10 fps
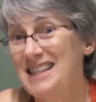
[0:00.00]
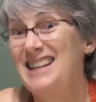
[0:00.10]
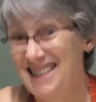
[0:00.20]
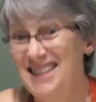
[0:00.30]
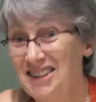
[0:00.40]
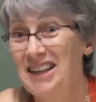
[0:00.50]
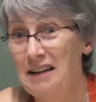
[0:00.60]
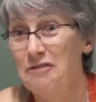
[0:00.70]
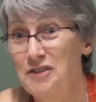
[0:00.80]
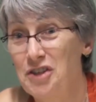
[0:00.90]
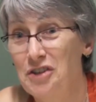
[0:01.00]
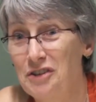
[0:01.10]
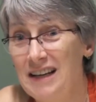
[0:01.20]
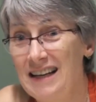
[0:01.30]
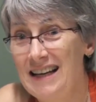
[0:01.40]
they'd still have
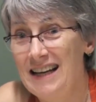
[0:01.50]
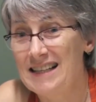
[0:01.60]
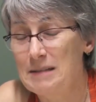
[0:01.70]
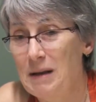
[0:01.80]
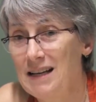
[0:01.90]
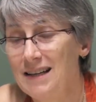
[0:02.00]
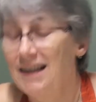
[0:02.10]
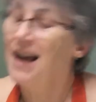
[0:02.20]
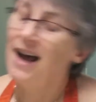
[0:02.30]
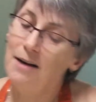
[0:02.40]
to explain it.